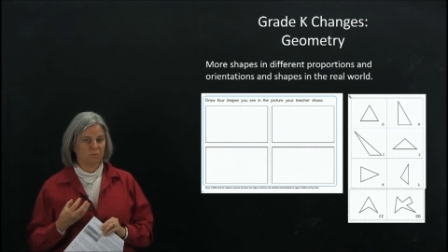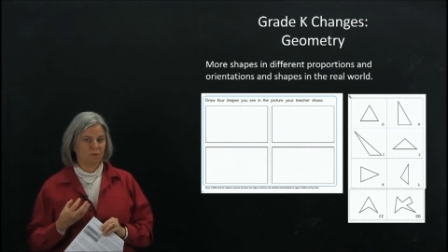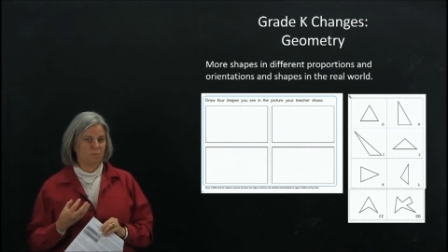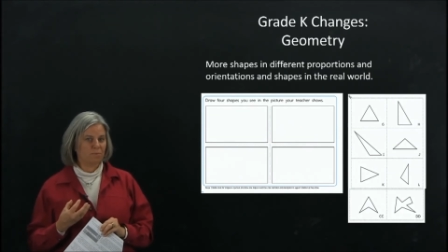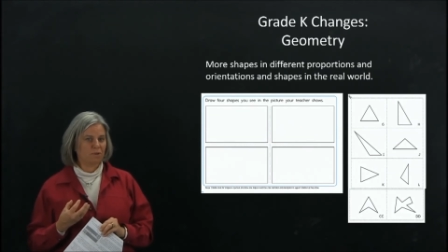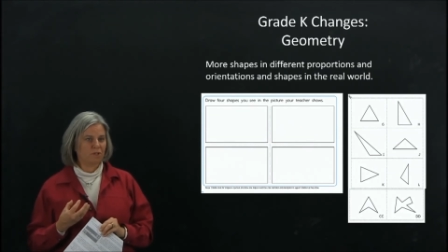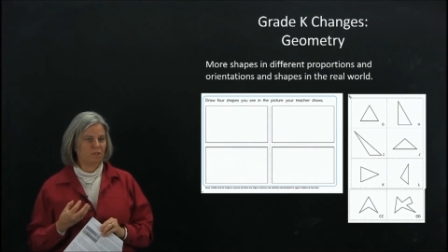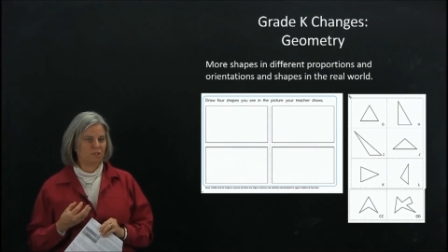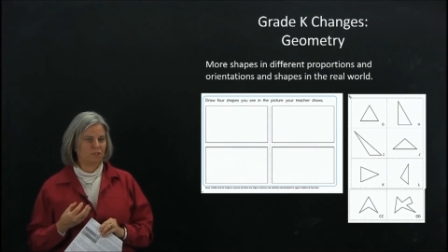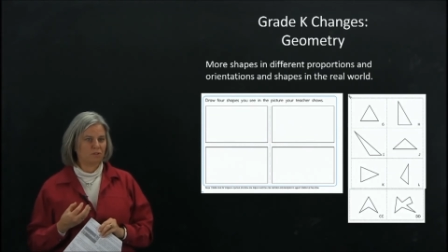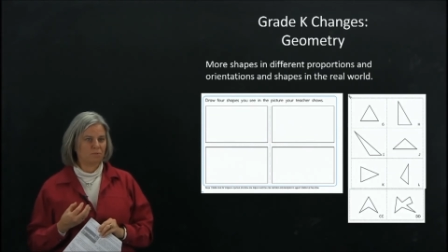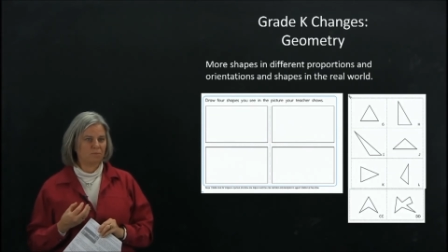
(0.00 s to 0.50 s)
A
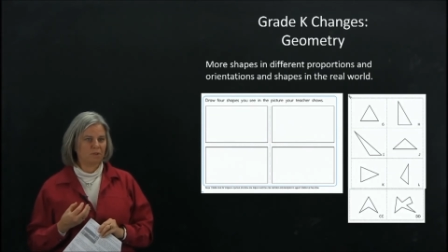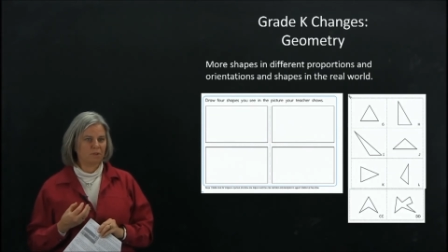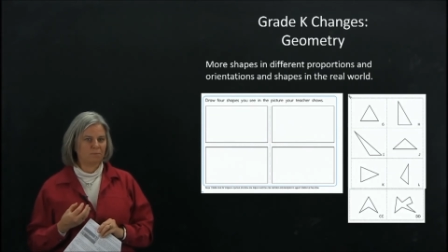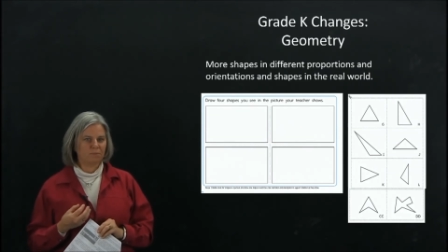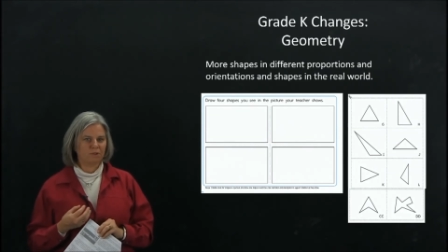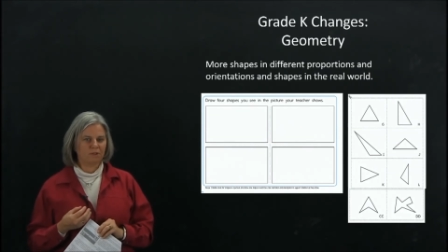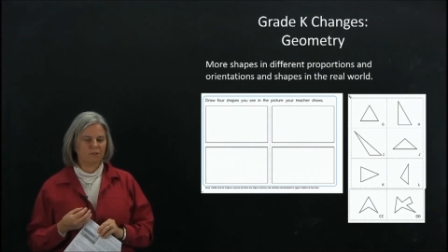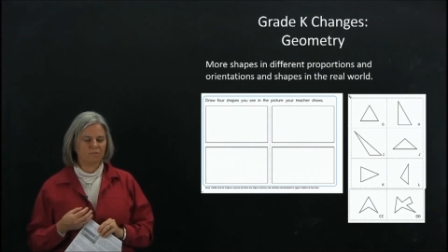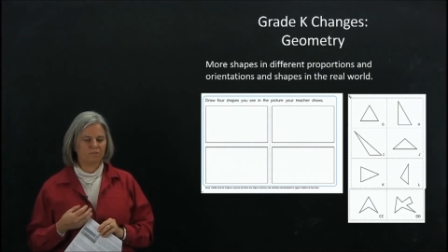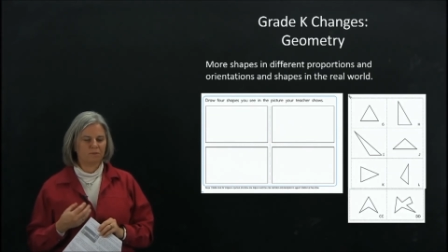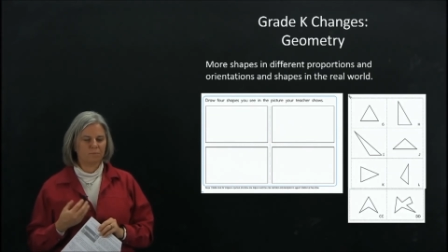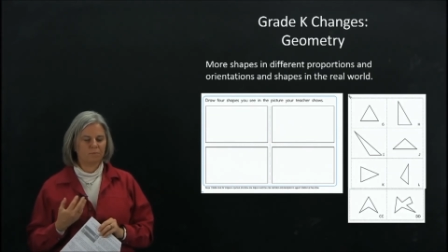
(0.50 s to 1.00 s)
picture might
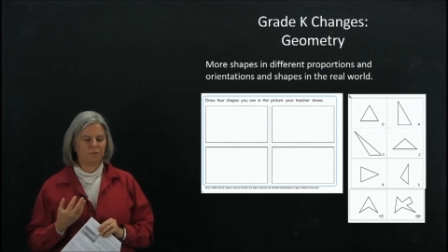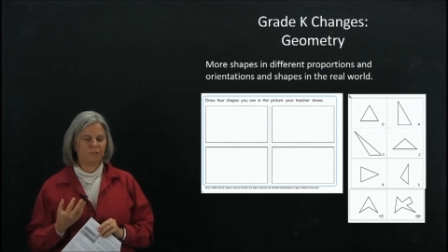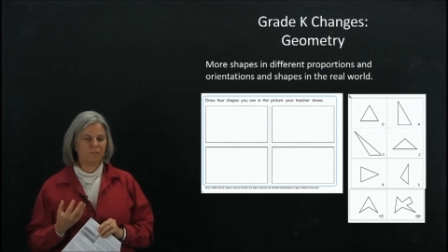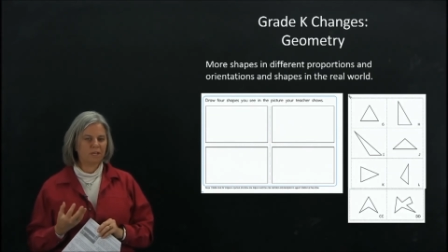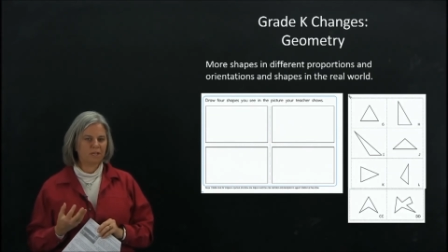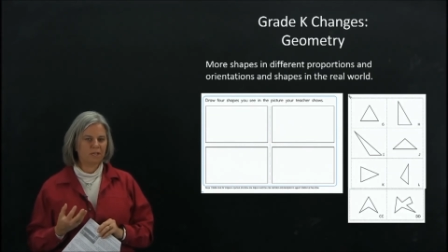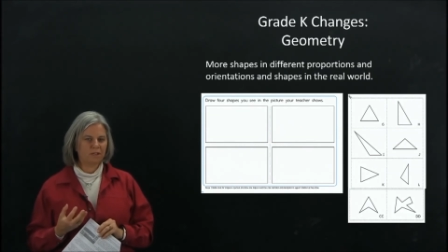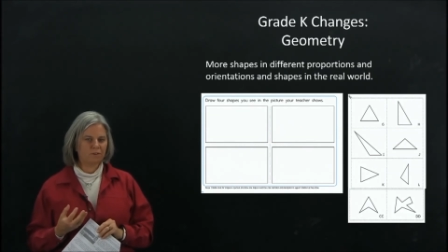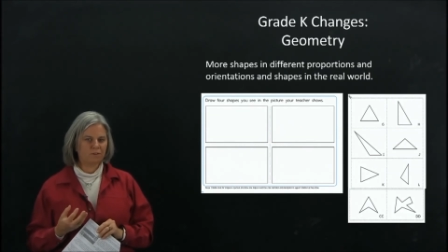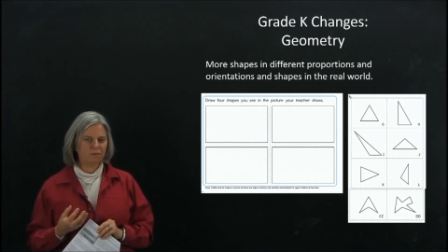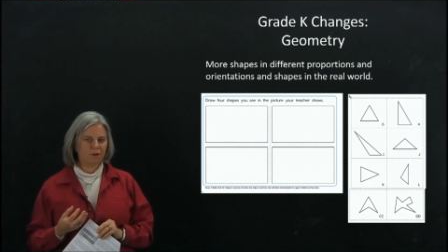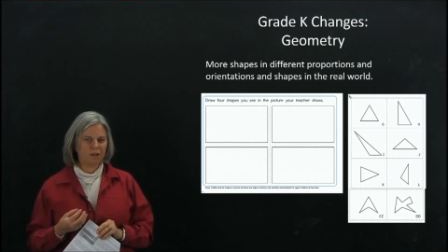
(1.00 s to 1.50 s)
be of a
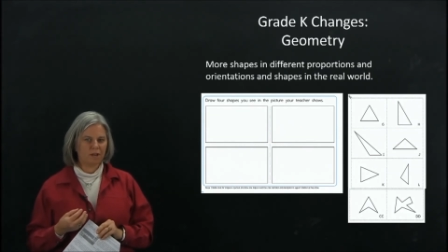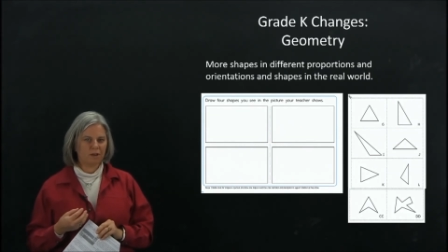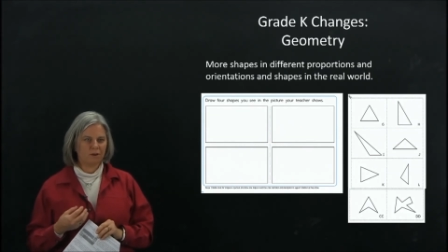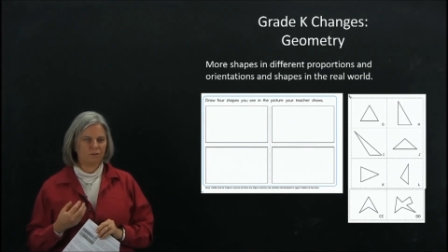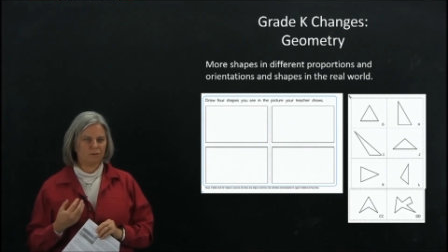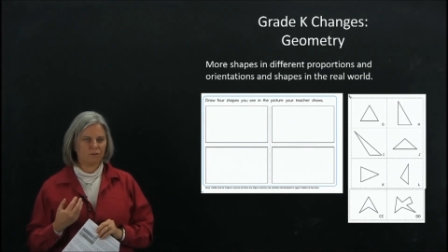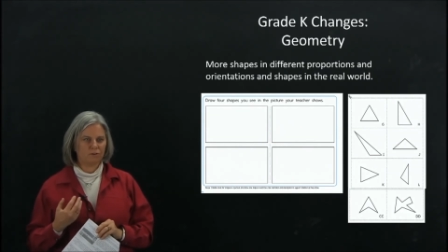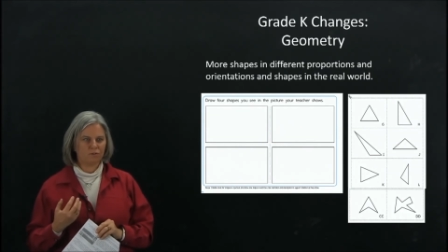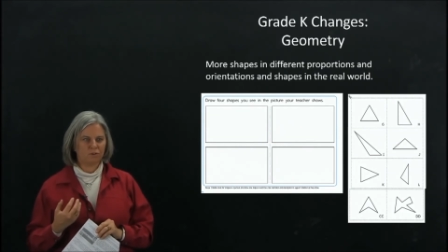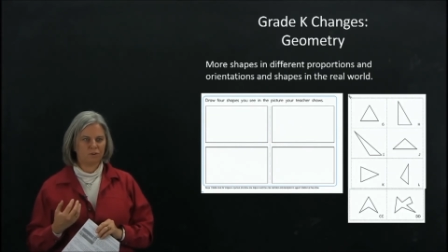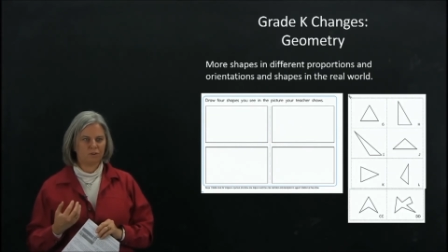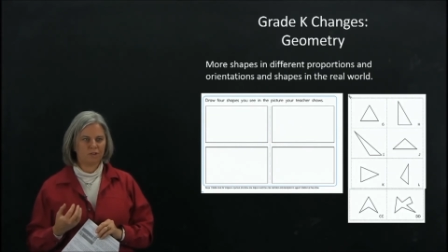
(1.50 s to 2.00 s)
playground or a